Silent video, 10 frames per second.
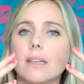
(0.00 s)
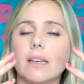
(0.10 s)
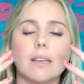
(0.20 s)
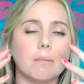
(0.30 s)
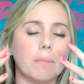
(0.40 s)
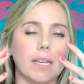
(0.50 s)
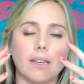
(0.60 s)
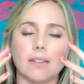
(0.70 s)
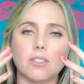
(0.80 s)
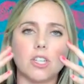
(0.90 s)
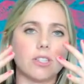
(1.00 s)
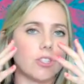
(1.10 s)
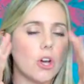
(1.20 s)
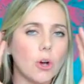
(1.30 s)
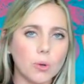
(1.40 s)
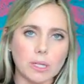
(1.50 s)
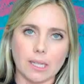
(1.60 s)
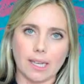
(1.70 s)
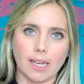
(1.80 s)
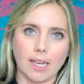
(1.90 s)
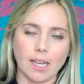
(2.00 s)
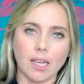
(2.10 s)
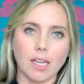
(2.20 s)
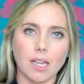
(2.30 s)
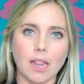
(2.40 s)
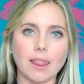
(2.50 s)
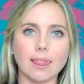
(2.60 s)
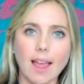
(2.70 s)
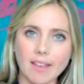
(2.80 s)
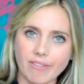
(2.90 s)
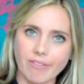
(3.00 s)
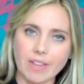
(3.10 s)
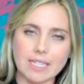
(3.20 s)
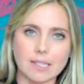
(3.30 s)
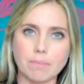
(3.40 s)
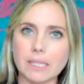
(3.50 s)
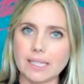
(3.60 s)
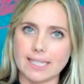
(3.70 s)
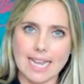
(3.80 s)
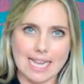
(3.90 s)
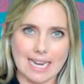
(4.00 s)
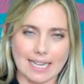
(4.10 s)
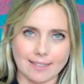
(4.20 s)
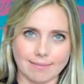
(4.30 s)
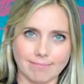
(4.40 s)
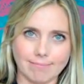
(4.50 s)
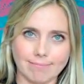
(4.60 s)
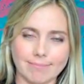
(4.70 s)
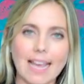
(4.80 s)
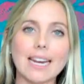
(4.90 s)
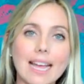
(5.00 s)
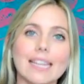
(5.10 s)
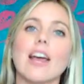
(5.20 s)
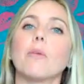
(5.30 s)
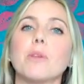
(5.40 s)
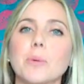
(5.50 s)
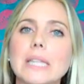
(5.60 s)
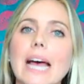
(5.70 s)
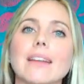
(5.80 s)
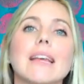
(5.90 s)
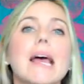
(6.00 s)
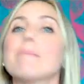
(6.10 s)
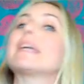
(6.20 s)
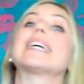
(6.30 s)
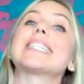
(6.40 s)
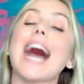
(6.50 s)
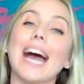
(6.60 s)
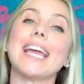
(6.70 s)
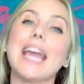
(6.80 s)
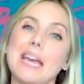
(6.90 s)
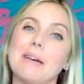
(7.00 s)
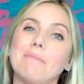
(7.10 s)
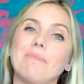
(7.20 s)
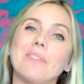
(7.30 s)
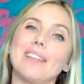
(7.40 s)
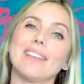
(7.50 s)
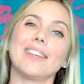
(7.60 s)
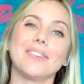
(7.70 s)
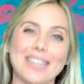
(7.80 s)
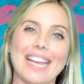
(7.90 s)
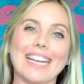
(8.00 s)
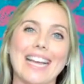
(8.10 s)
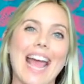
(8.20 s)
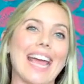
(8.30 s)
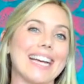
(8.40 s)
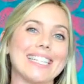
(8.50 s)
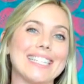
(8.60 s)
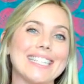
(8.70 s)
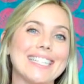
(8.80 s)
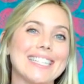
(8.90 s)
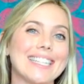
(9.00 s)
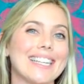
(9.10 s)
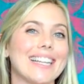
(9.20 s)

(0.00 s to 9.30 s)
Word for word: it can be just totally life debilitating and I can help you with that because I am your dating and